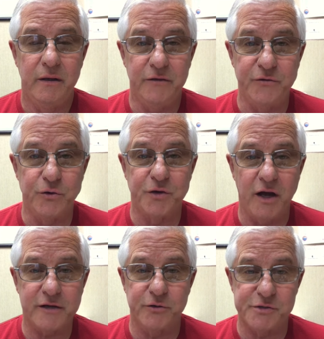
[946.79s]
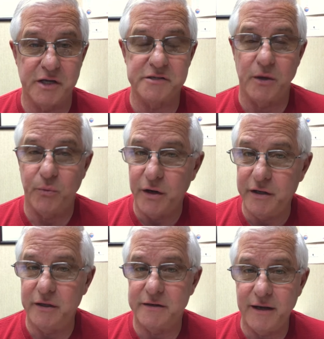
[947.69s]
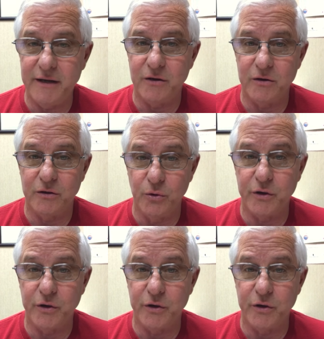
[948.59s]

If your doctor says, I want you to take go